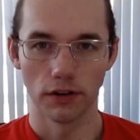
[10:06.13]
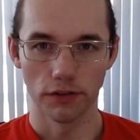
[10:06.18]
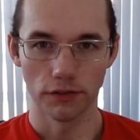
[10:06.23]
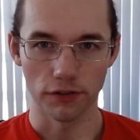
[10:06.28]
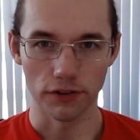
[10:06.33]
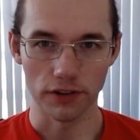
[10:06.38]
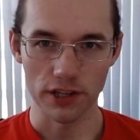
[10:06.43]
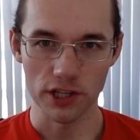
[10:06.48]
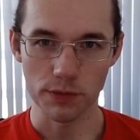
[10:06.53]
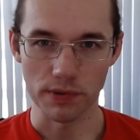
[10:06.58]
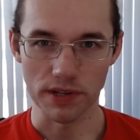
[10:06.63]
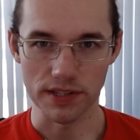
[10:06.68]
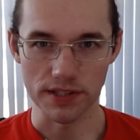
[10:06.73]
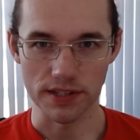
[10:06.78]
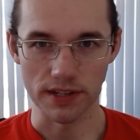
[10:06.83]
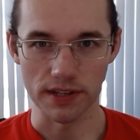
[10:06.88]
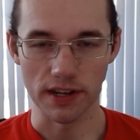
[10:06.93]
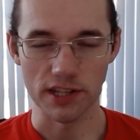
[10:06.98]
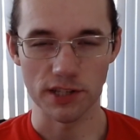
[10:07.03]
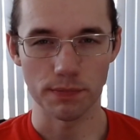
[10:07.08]
For this
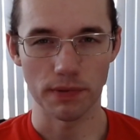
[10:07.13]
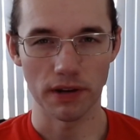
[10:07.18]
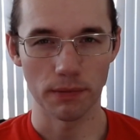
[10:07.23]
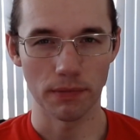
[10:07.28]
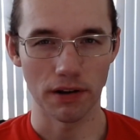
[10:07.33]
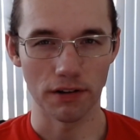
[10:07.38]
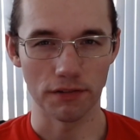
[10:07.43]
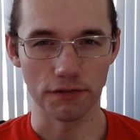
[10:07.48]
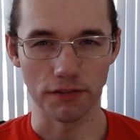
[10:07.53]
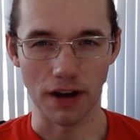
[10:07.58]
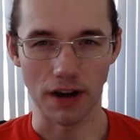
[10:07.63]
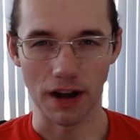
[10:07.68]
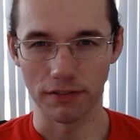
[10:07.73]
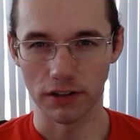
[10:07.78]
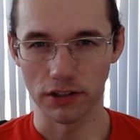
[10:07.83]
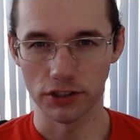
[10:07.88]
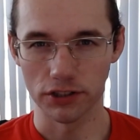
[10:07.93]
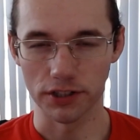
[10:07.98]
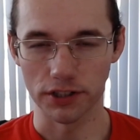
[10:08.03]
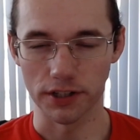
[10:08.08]
PC, I spent about
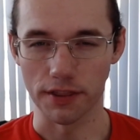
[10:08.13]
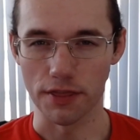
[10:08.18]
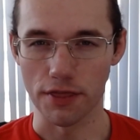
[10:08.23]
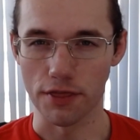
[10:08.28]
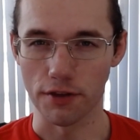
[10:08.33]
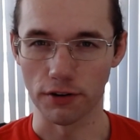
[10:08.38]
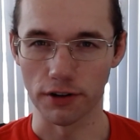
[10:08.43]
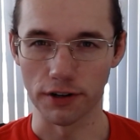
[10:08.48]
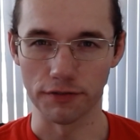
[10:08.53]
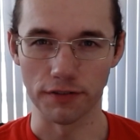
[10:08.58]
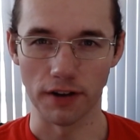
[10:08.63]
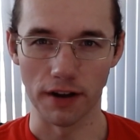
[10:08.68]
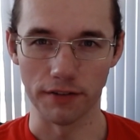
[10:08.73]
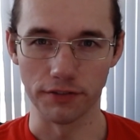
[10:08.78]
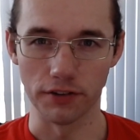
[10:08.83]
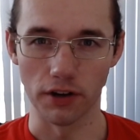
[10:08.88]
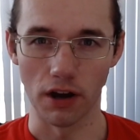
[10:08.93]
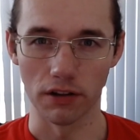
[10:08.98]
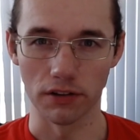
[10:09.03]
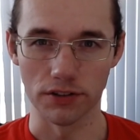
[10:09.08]

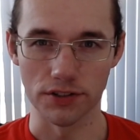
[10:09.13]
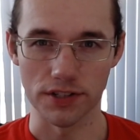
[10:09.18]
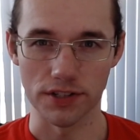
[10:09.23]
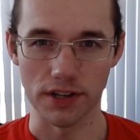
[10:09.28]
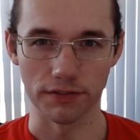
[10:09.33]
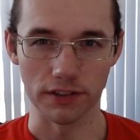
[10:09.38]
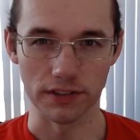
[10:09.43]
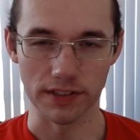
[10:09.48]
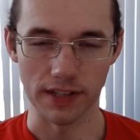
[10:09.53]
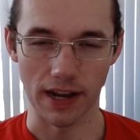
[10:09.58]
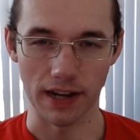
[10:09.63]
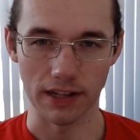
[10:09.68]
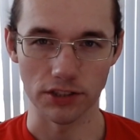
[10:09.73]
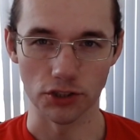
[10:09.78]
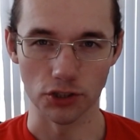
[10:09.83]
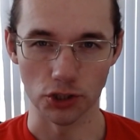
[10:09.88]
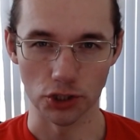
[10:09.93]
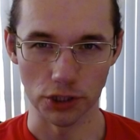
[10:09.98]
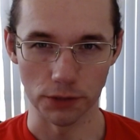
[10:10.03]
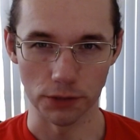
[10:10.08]
$535 after
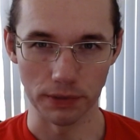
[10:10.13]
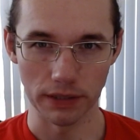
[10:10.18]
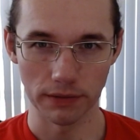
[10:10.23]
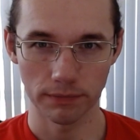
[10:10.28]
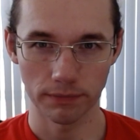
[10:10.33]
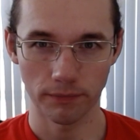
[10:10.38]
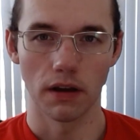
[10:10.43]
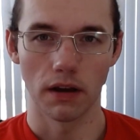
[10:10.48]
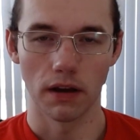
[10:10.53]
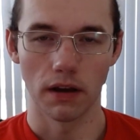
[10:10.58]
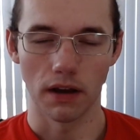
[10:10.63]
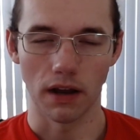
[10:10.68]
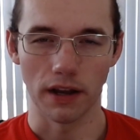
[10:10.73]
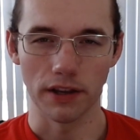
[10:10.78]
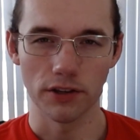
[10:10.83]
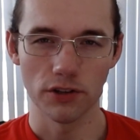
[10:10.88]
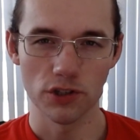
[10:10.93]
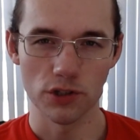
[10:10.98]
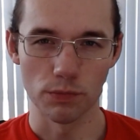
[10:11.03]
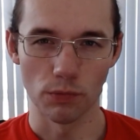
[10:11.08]
tax and shipping.
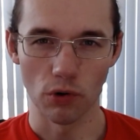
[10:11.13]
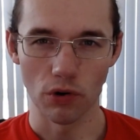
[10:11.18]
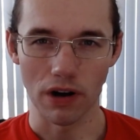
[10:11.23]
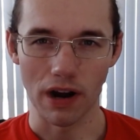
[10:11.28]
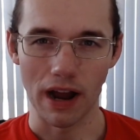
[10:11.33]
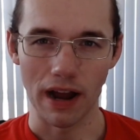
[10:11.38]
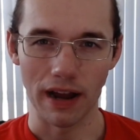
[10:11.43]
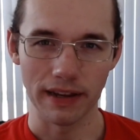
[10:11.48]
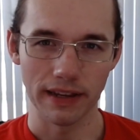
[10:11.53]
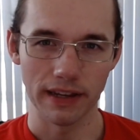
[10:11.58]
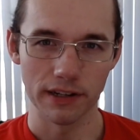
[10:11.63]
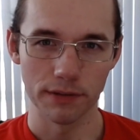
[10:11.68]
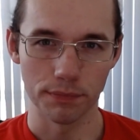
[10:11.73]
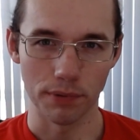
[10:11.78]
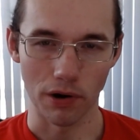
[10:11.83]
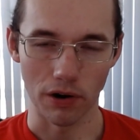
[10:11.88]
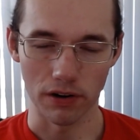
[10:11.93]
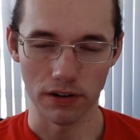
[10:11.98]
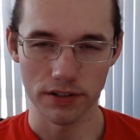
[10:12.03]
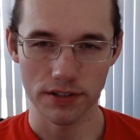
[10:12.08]
I used more high-end
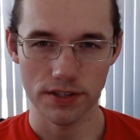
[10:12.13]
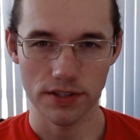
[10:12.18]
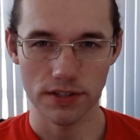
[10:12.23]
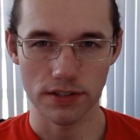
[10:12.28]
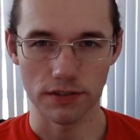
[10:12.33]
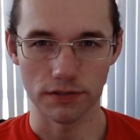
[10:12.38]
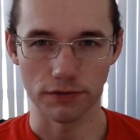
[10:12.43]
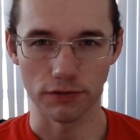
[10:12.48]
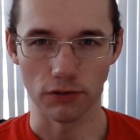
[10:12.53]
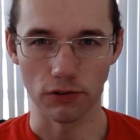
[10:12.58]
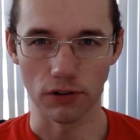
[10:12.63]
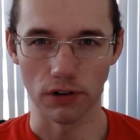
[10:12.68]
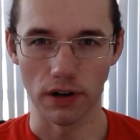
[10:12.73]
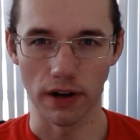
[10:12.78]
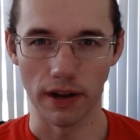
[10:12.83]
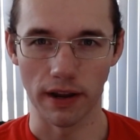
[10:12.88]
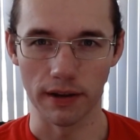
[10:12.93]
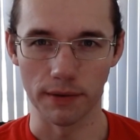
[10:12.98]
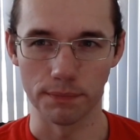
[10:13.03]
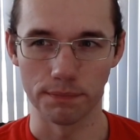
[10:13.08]
parts
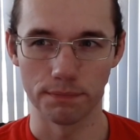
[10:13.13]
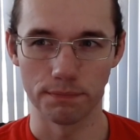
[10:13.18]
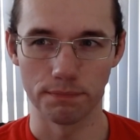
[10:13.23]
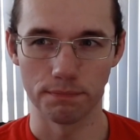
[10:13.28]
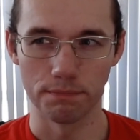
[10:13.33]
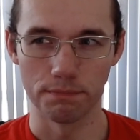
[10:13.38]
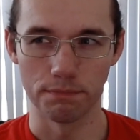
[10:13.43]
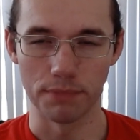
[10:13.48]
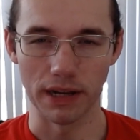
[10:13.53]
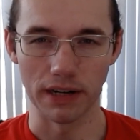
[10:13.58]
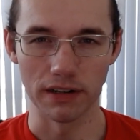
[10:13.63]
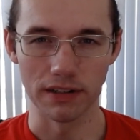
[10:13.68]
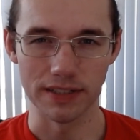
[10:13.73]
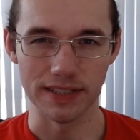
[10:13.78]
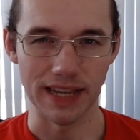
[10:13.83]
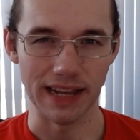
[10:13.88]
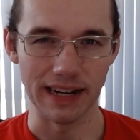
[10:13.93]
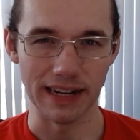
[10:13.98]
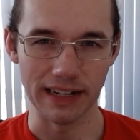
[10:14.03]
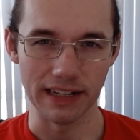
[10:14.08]
for a better
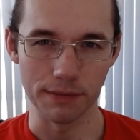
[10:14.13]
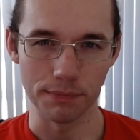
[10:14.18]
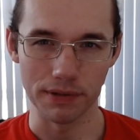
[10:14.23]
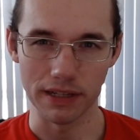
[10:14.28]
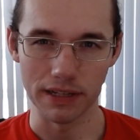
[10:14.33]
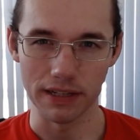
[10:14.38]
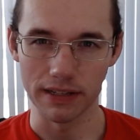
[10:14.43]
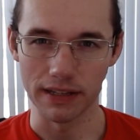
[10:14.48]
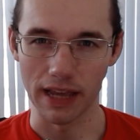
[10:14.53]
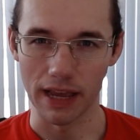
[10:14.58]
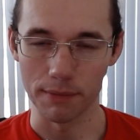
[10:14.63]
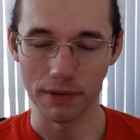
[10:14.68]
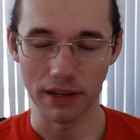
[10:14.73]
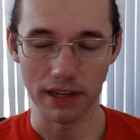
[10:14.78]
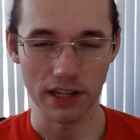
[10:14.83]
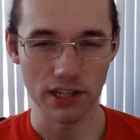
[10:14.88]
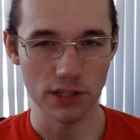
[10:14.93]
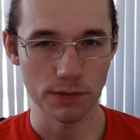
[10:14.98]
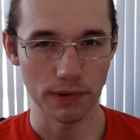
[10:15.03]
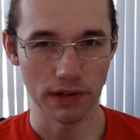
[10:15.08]
1080p
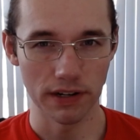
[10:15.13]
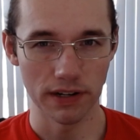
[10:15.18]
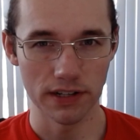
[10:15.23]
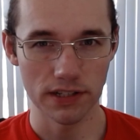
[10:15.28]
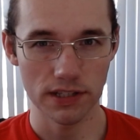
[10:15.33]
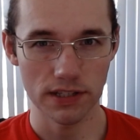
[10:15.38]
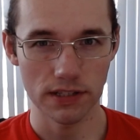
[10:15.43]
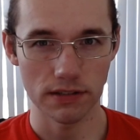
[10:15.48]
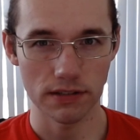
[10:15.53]
gaming experience,